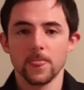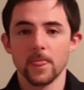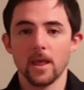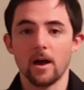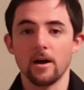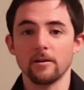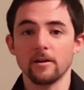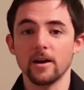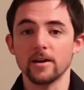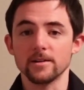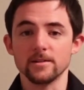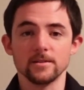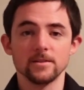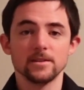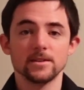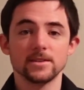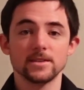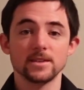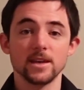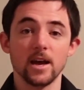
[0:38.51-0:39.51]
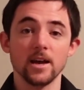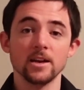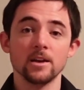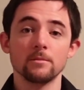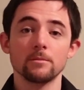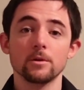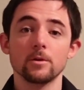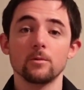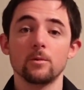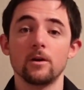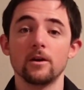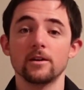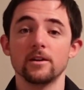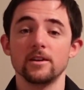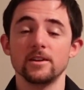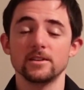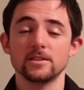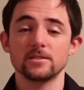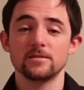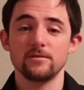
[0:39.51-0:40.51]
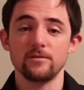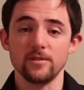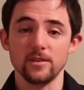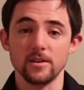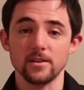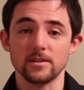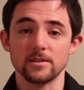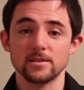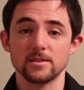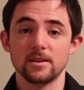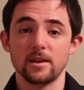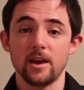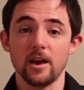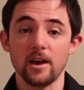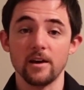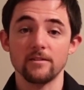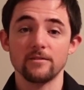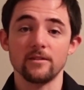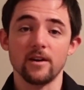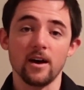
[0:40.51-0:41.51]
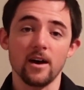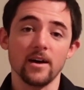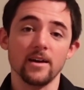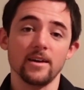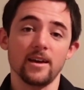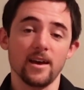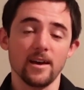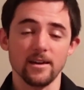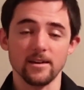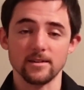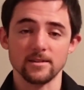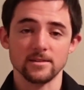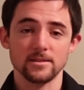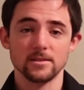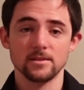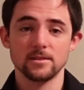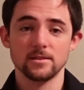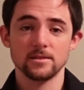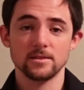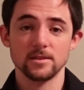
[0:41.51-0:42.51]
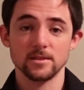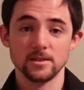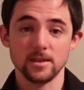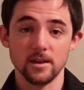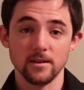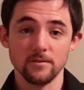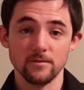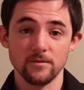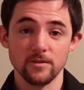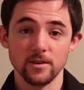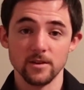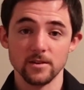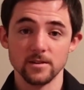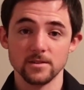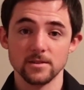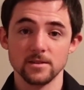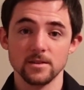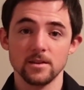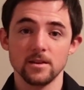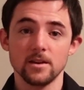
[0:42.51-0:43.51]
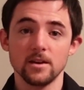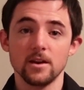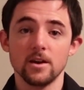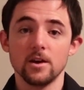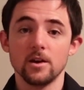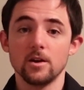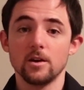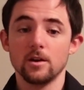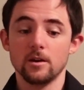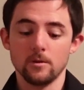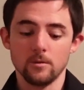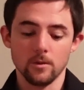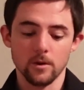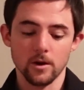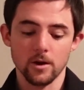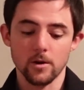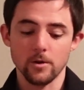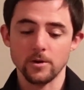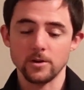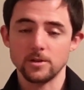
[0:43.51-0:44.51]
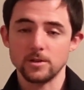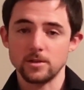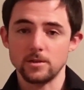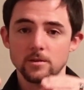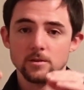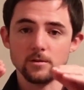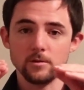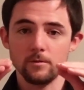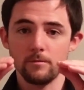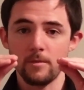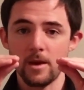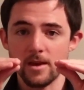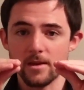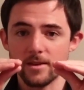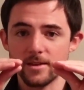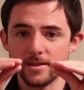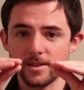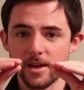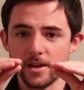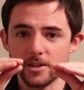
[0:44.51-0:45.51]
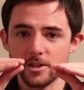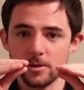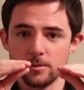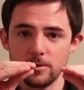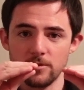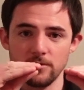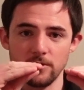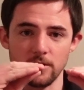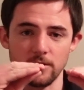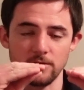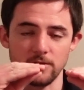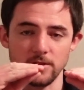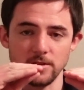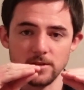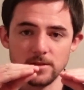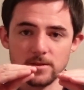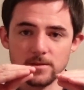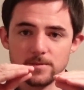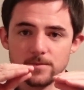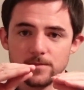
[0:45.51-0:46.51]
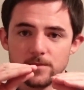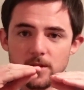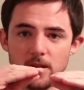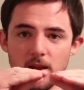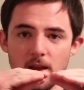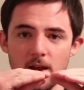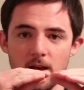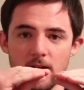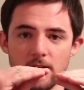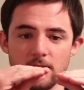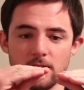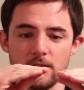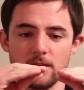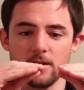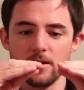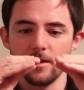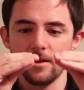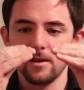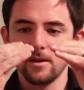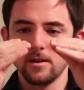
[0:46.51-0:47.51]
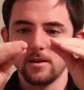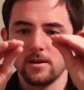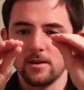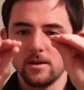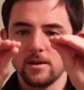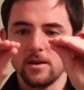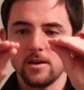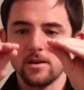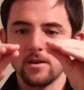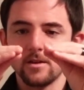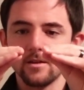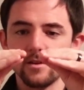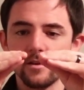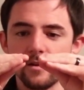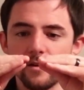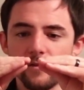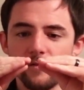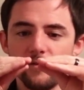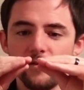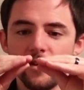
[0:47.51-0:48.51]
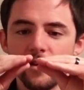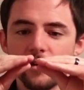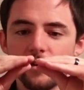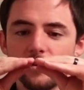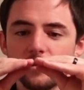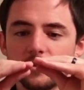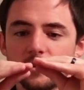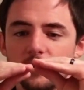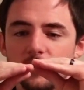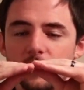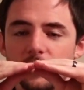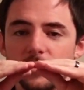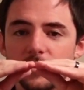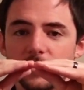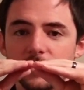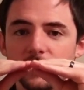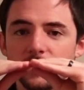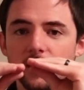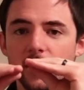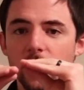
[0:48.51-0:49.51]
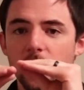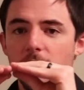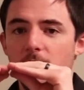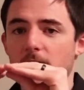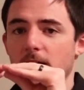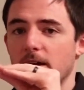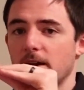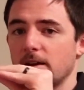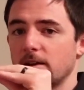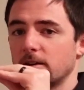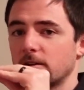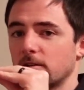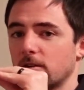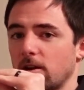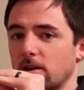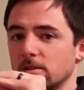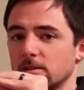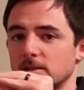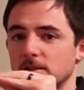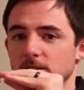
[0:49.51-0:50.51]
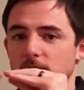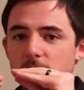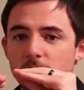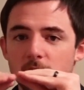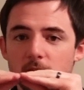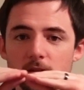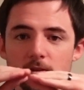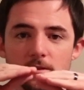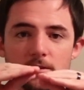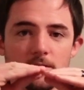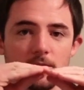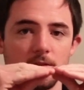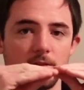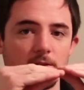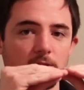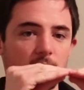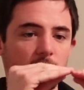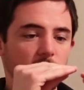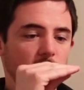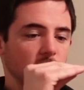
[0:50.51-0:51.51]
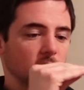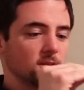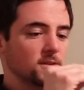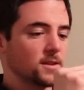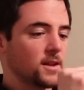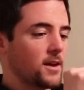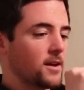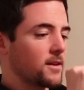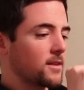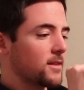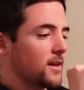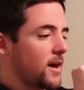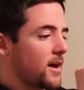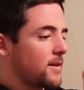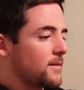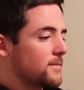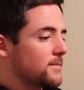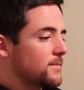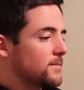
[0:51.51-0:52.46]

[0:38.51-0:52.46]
Alright, sign number 1 is fix, F-I-X. To sign fix, we're going to make this hand shape in front of us, and your fingers are going to slide across each other, just like that.